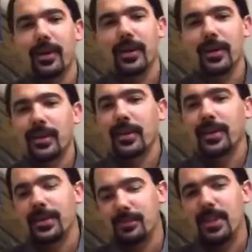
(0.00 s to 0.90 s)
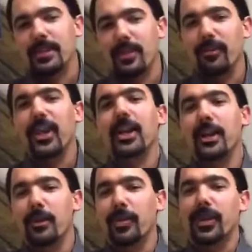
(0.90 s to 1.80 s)
on. It's based off of
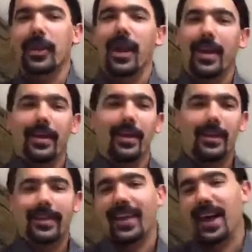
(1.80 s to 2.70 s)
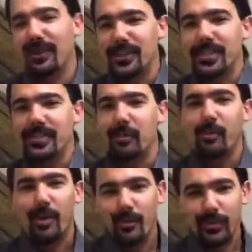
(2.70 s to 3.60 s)
income and the honor system
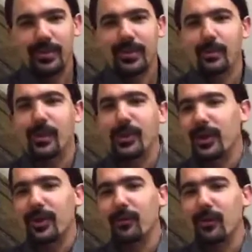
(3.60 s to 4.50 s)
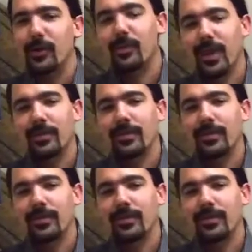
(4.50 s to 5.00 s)
about what you can afford to pay.